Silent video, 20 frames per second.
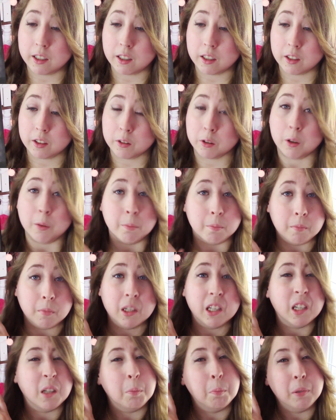So I'm
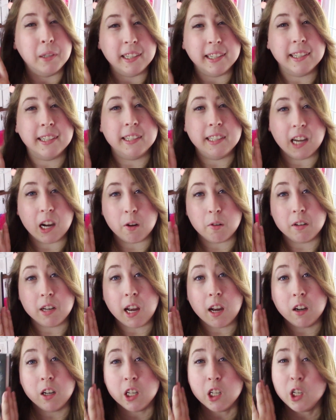gonna put it down
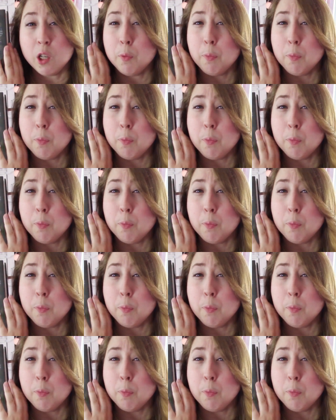now because you're